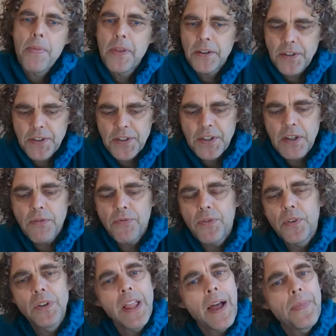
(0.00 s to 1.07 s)
the
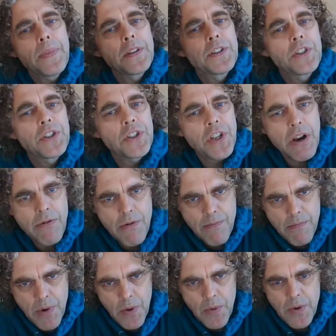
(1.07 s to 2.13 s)
civil, and the
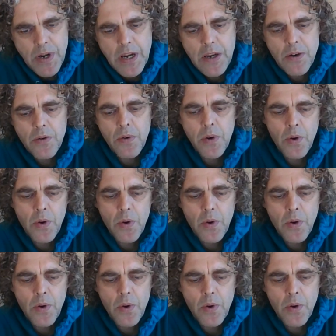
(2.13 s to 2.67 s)
ceremonial